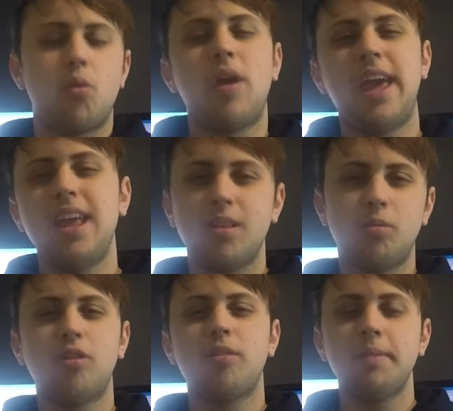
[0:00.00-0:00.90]
hate
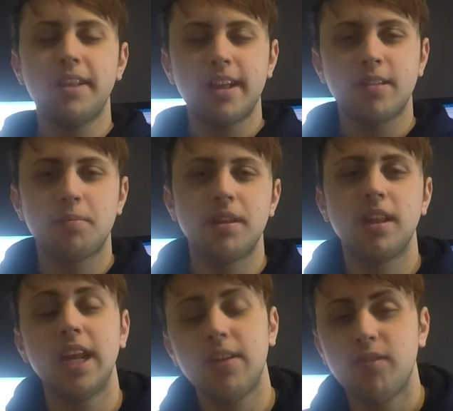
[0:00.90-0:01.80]
towards me at this, but the
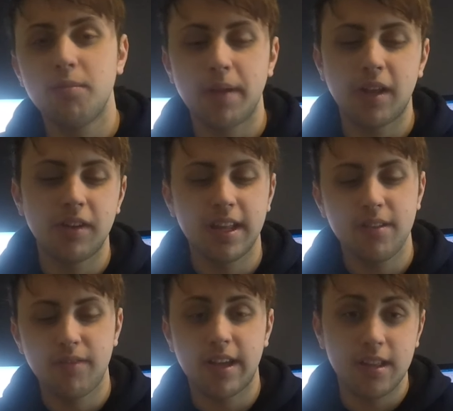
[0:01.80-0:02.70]
Nathan Bell Night
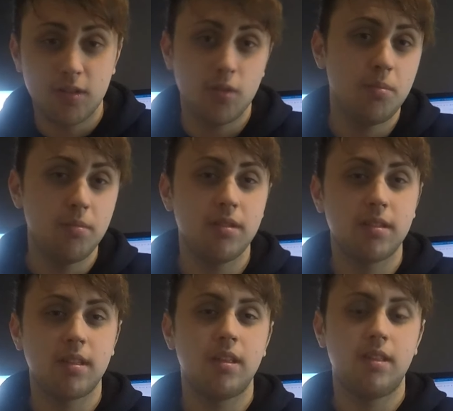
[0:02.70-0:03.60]
Fly Zooms,
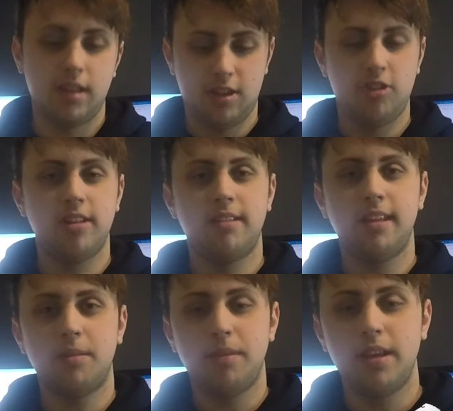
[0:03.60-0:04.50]
as you can see
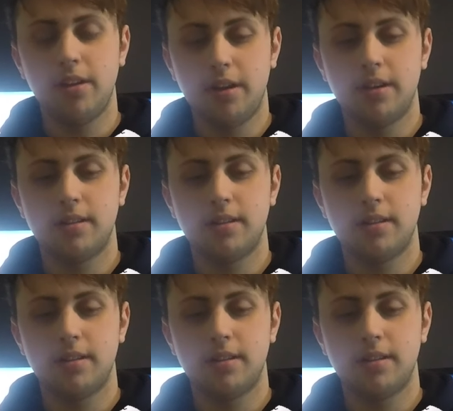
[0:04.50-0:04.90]
them here.